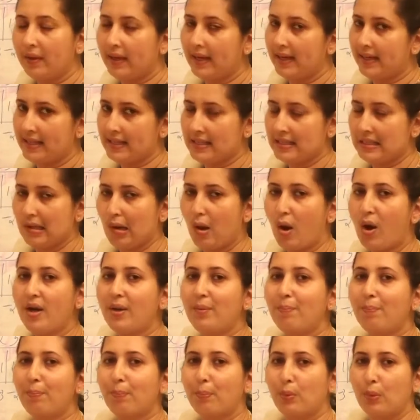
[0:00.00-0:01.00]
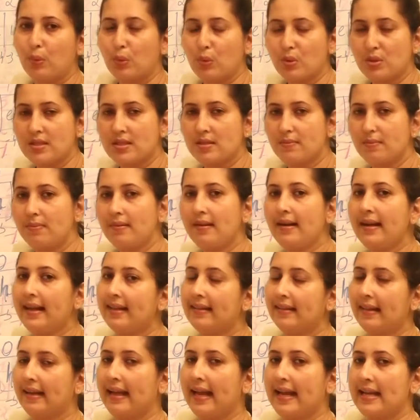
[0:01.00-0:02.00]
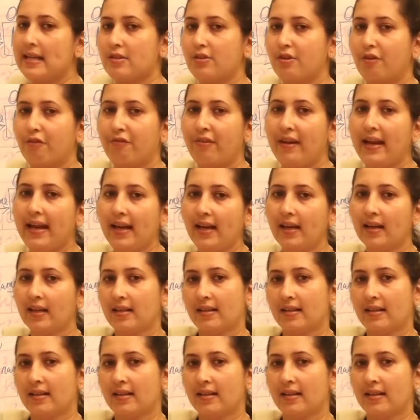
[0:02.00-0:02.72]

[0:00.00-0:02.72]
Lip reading: it is not possible in the case of a